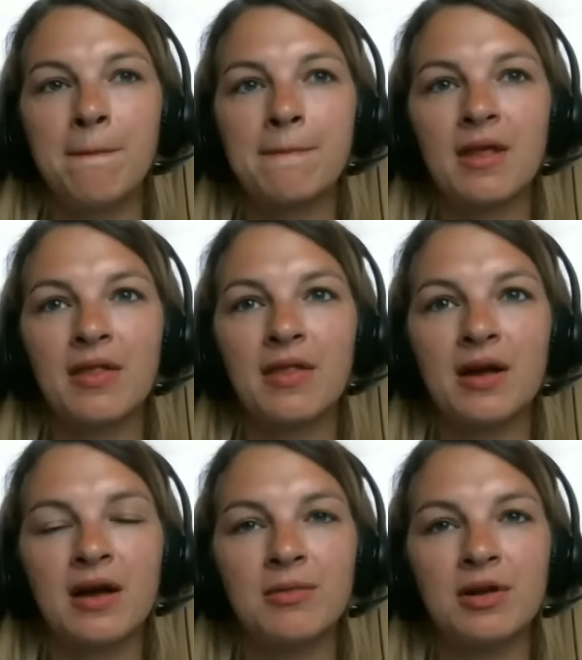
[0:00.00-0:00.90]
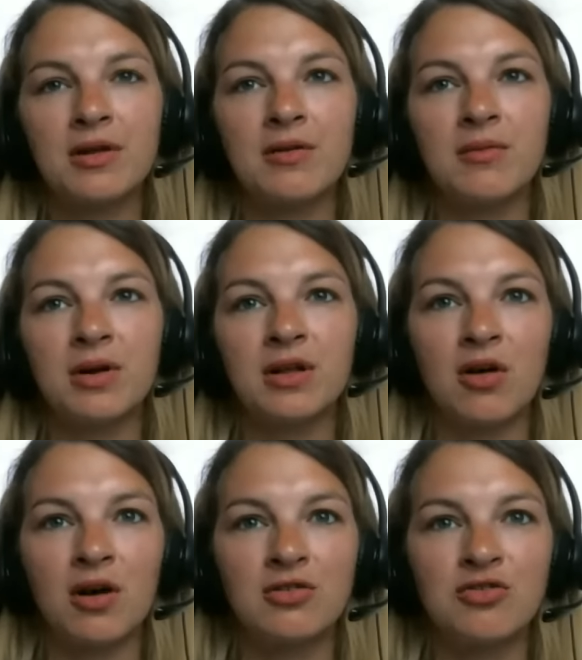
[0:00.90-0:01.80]
And then I had my
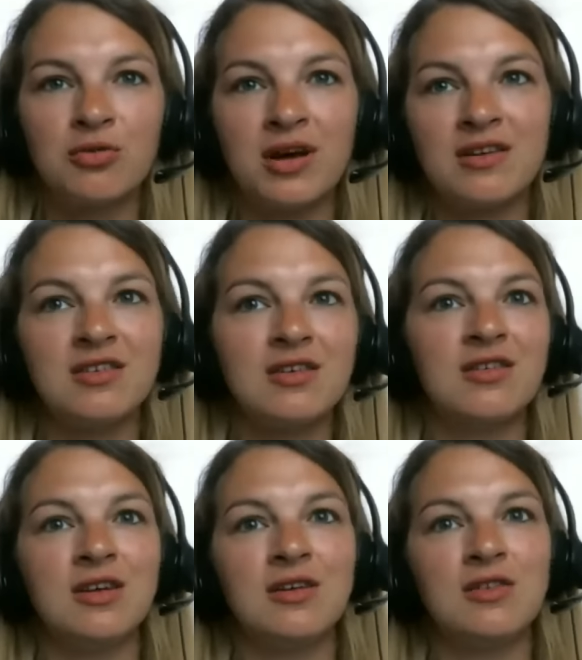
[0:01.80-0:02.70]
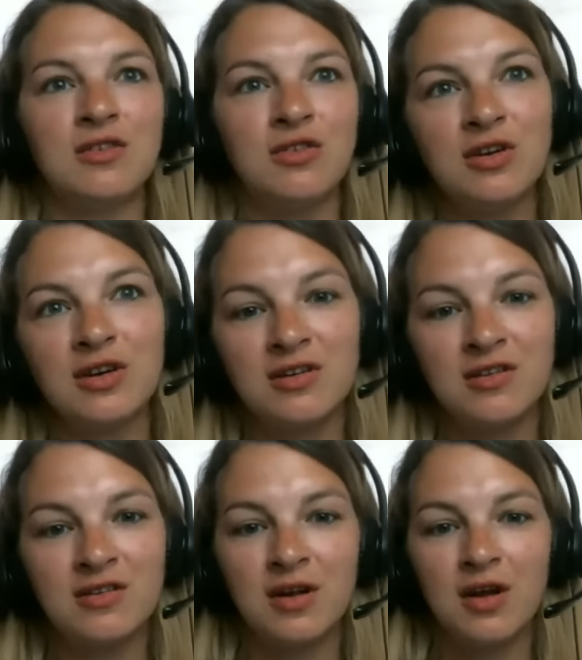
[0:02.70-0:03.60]
launch. We had 16
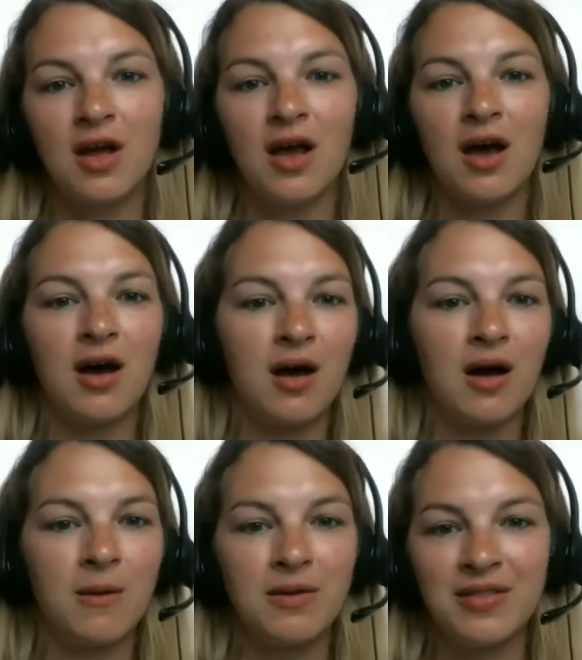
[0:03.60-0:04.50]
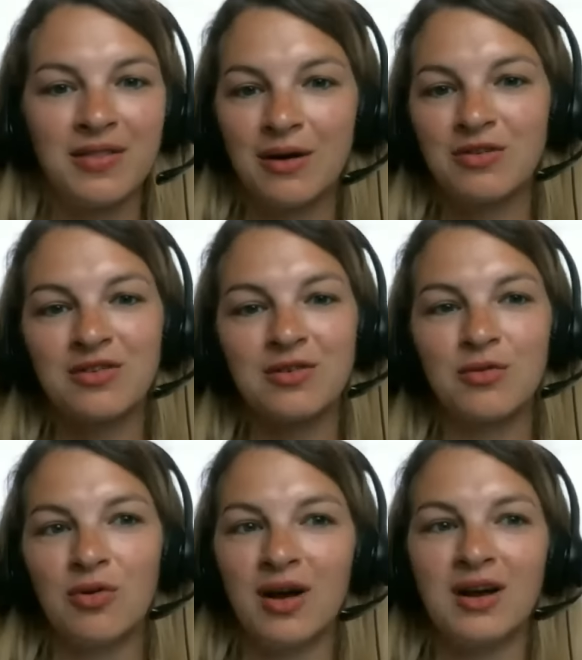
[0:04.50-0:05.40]
students, and that was,
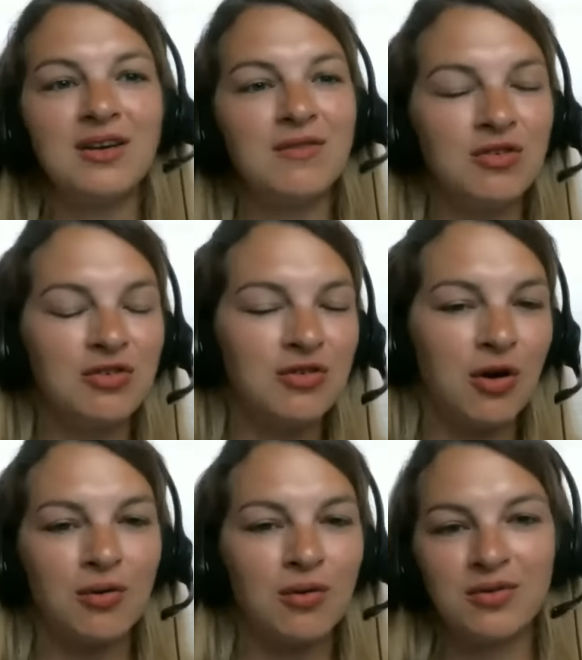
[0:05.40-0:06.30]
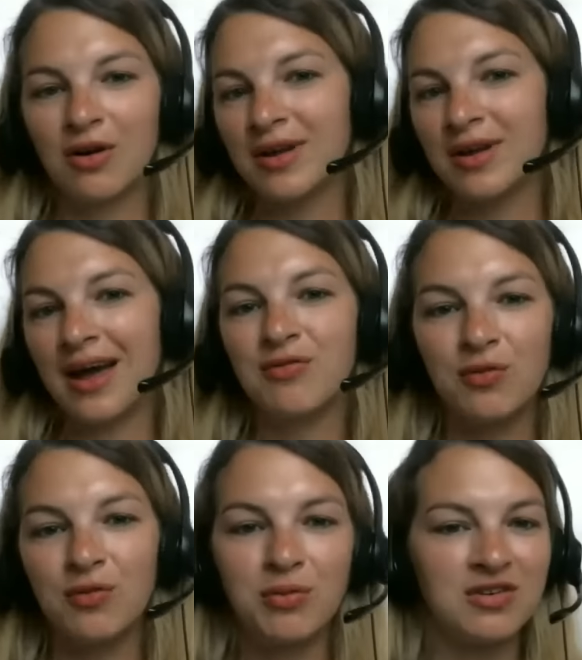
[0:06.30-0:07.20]
I didn't even know nearly half of
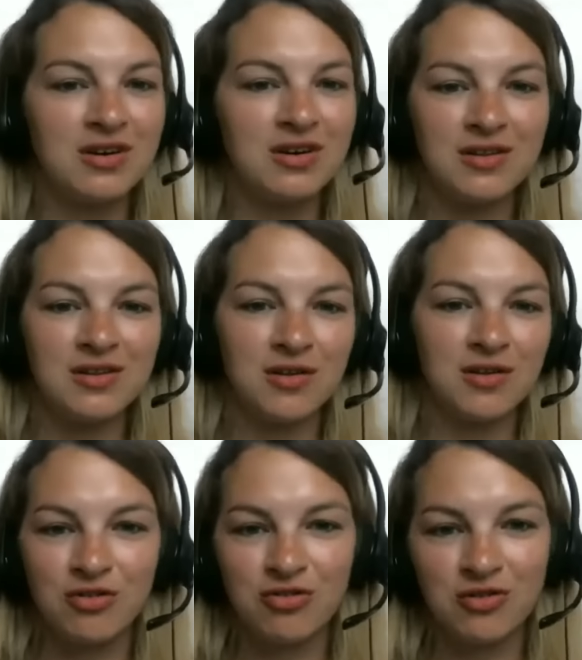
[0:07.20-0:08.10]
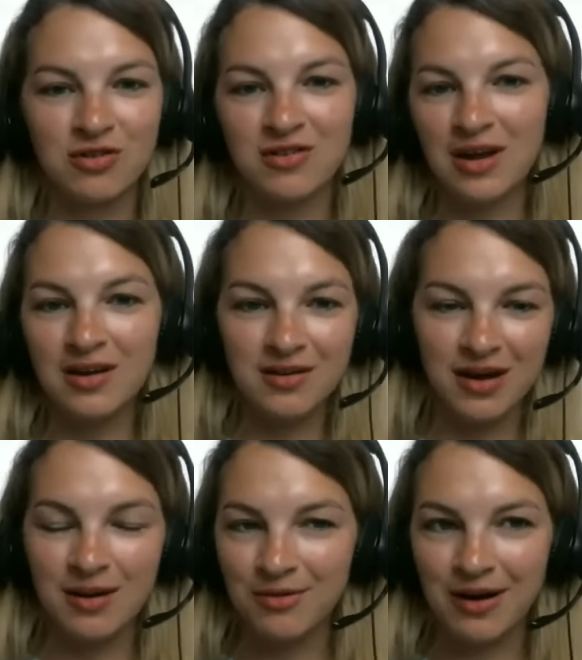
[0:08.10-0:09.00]
what we did in this launch the second
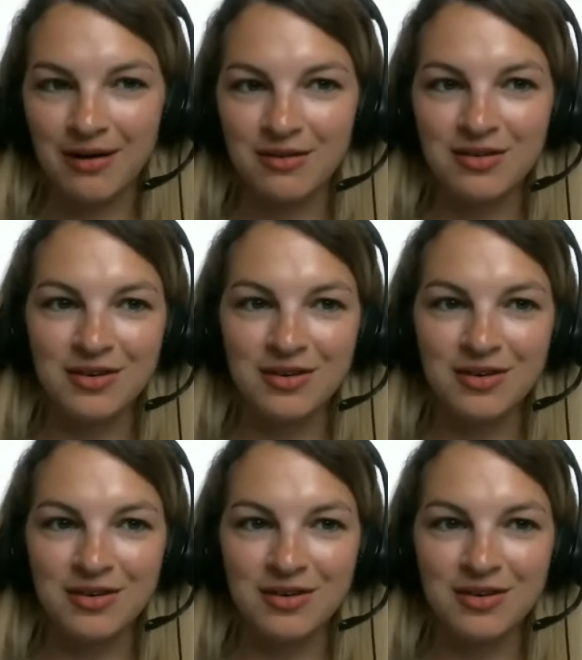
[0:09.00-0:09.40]
time around.